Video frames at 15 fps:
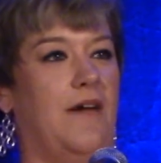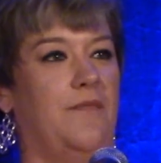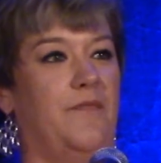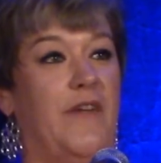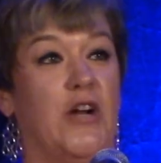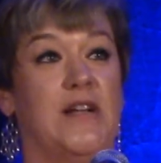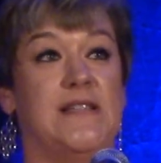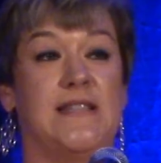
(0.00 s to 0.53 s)

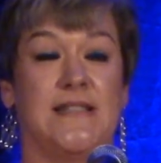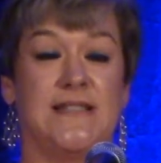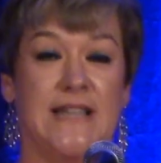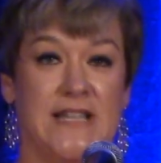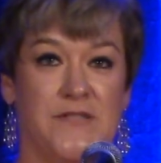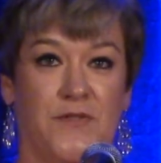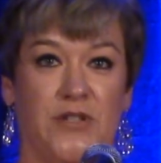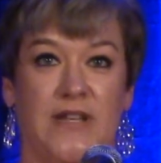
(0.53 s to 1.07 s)
Very
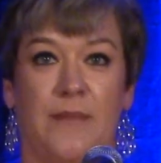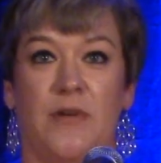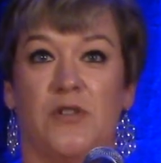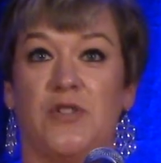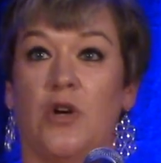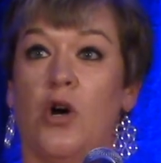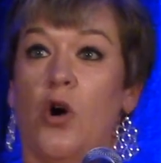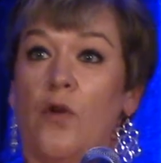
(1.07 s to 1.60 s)
successful demo,
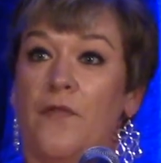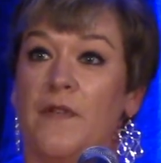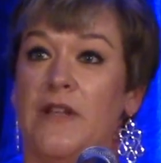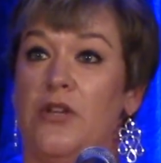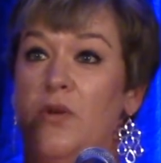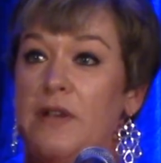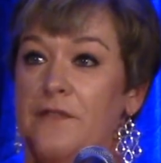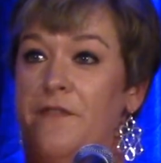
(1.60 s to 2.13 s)
so
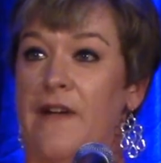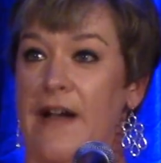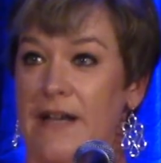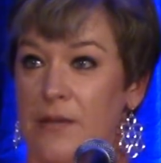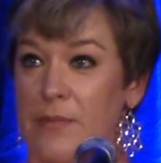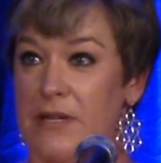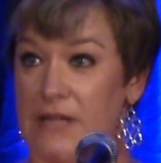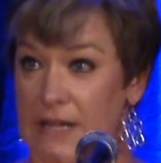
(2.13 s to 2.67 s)
hopefully you can find
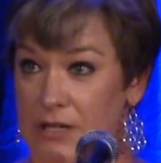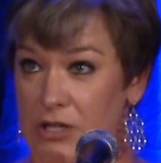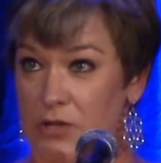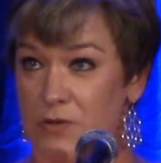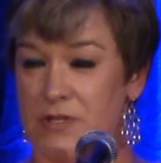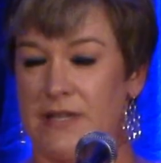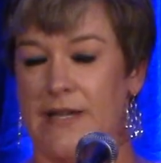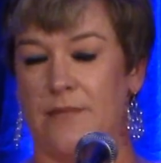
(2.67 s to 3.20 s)
them and
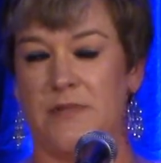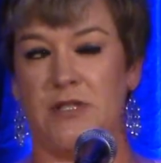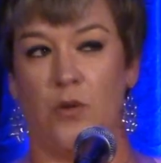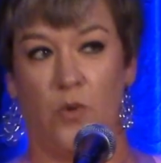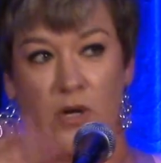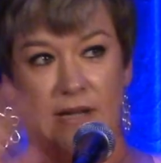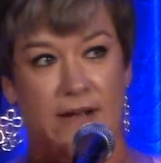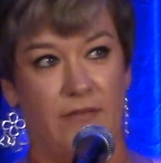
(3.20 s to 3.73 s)
use them. So
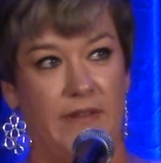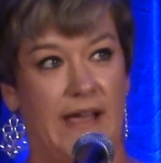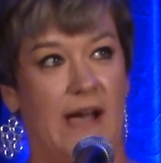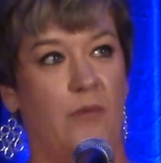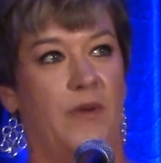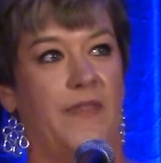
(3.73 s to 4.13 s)
we'll cover that with